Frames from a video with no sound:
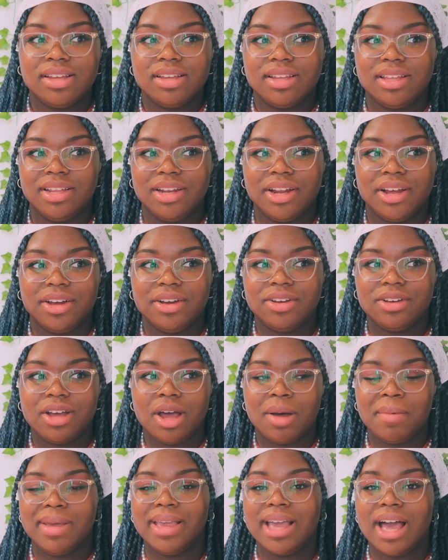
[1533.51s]
you know,
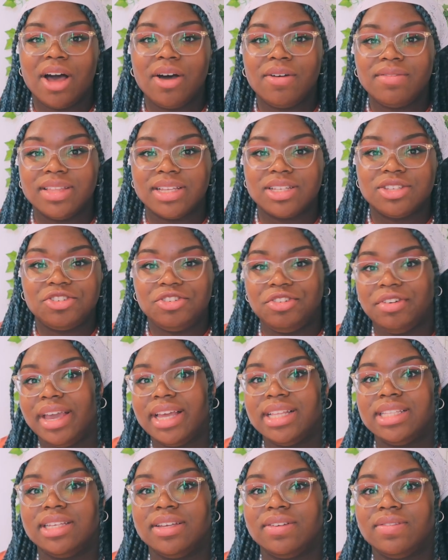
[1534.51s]
coming out of this
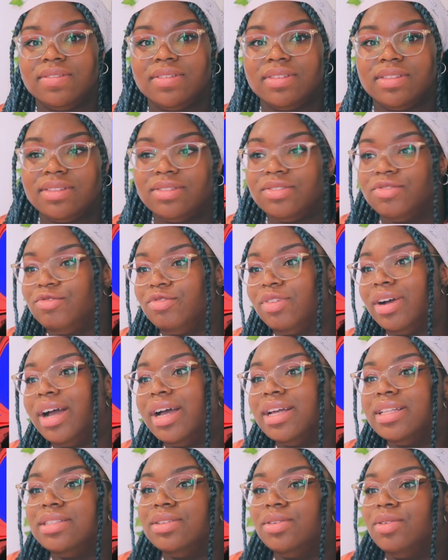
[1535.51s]
creative
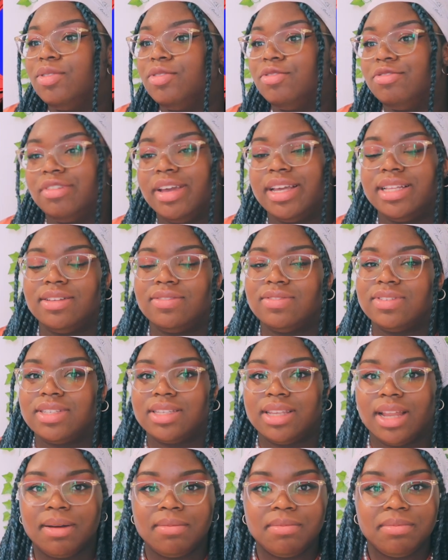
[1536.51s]
rut or creative
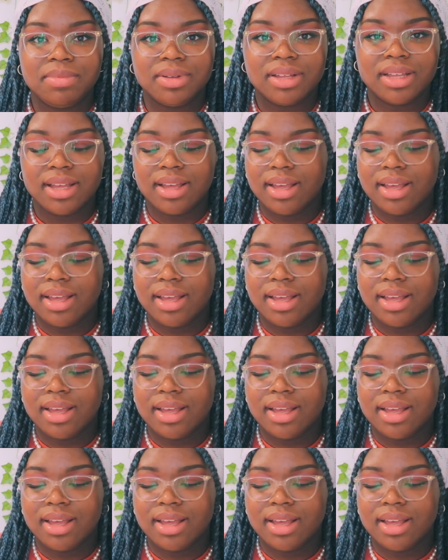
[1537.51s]
slump